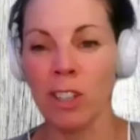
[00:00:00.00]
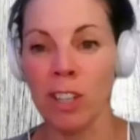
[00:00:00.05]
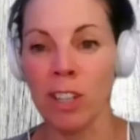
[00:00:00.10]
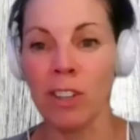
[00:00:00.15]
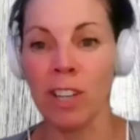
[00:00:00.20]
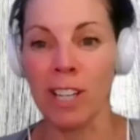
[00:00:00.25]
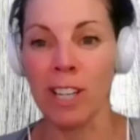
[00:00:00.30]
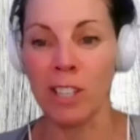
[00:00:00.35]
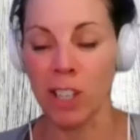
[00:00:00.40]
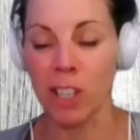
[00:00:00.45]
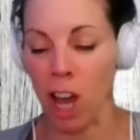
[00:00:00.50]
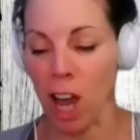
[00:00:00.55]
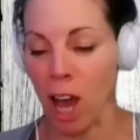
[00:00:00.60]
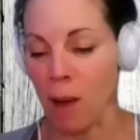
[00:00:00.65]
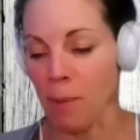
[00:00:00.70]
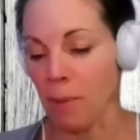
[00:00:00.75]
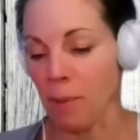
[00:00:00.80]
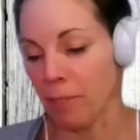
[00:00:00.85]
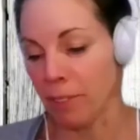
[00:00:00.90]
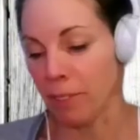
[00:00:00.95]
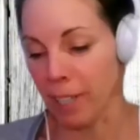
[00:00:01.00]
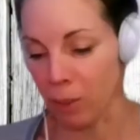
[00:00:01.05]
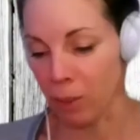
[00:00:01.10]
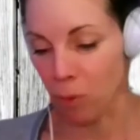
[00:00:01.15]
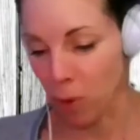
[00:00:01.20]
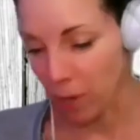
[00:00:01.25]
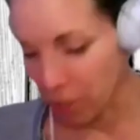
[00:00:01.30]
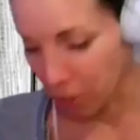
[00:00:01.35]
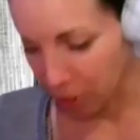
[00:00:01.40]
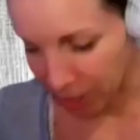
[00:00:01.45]
You did a great job of like
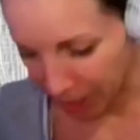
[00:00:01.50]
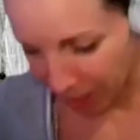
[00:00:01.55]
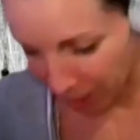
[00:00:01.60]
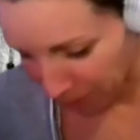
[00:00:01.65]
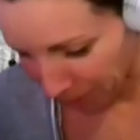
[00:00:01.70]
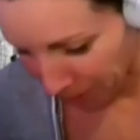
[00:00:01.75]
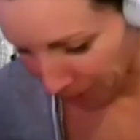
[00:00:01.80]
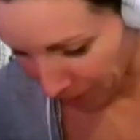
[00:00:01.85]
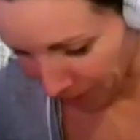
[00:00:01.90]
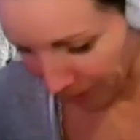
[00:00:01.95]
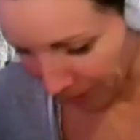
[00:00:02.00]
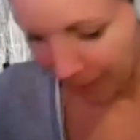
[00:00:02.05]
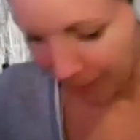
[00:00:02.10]
wondering.